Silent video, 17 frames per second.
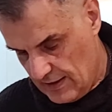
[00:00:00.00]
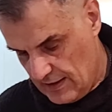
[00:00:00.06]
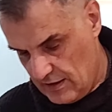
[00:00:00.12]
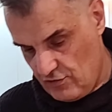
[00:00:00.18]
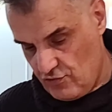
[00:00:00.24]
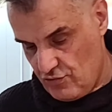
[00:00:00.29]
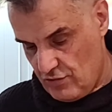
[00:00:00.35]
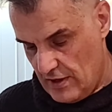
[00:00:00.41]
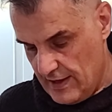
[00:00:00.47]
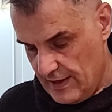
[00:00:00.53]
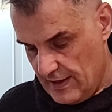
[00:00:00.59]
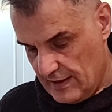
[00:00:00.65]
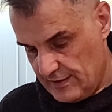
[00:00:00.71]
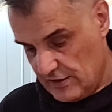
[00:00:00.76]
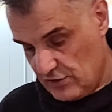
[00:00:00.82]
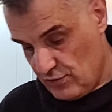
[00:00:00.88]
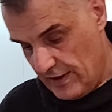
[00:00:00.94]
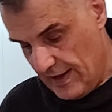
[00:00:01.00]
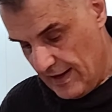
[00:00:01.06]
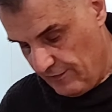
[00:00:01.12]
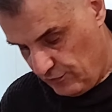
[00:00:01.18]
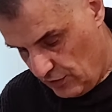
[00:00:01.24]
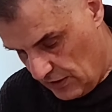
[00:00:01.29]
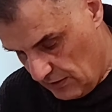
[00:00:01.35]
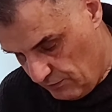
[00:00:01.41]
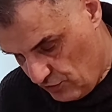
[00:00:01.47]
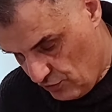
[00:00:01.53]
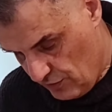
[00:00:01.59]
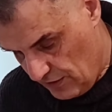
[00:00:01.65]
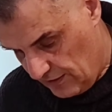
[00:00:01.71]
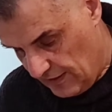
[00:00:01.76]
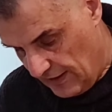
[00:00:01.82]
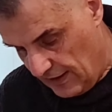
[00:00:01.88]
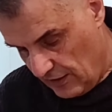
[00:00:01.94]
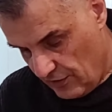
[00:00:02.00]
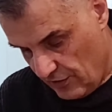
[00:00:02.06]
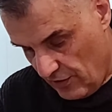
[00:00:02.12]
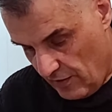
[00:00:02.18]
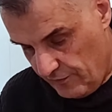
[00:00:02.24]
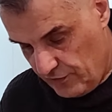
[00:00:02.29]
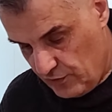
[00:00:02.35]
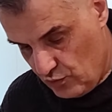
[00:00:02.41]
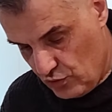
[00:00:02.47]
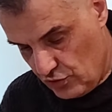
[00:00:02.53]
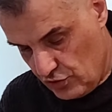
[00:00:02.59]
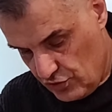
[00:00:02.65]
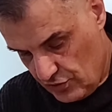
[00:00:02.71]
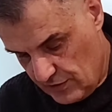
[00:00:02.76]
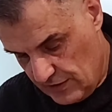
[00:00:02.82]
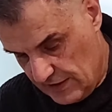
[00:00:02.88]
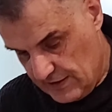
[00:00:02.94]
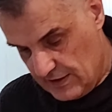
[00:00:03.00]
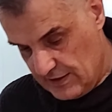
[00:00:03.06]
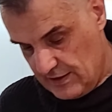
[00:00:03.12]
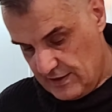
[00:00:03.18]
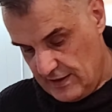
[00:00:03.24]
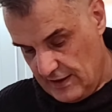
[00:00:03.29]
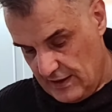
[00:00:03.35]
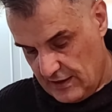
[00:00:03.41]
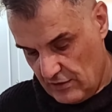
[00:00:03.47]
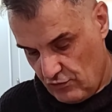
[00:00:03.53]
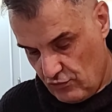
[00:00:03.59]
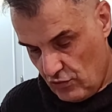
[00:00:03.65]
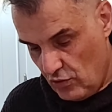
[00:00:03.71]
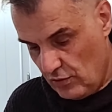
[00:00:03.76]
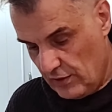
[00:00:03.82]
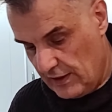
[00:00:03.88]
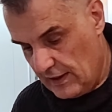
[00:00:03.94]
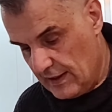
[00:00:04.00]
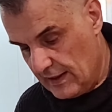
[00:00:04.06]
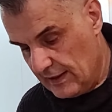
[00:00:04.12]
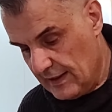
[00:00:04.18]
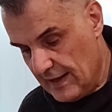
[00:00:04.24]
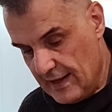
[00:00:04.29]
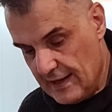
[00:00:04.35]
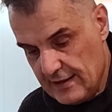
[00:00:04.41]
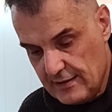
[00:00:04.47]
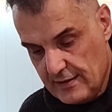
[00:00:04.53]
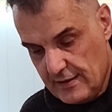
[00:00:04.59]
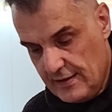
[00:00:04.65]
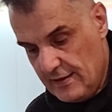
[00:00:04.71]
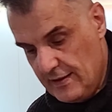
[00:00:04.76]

and try. That's what I have to keep doing, taking it off the wood so it doesn't stick and rolling like that.